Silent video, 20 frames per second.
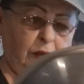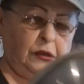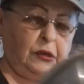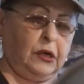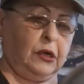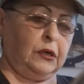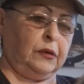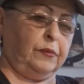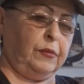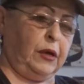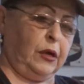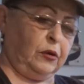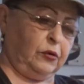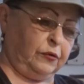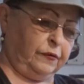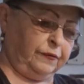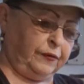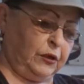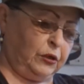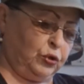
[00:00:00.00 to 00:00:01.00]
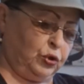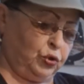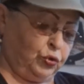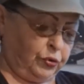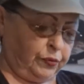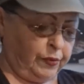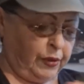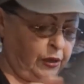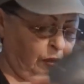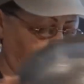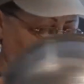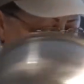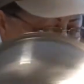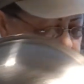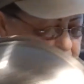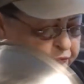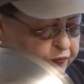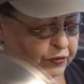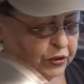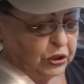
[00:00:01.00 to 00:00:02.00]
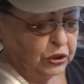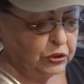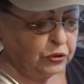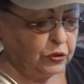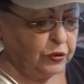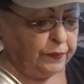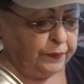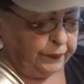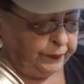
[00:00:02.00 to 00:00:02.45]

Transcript: got them took them out of the freezer